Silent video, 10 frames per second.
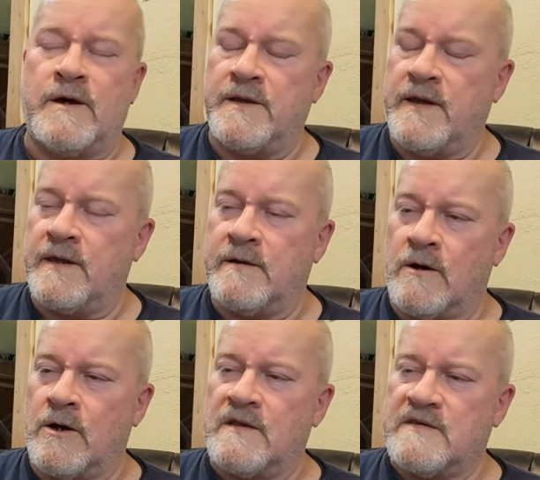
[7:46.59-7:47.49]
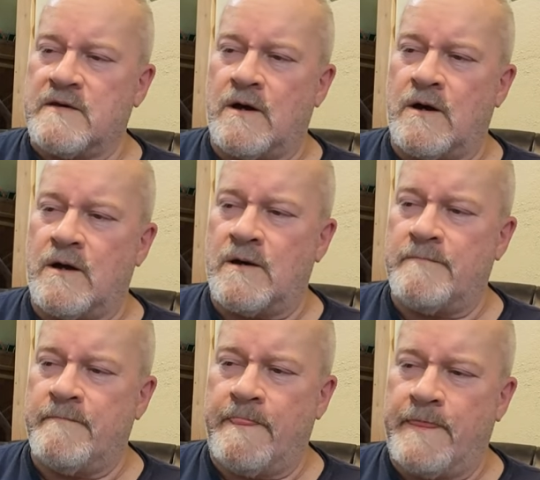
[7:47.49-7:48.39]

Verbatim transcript: and, and Arkansas,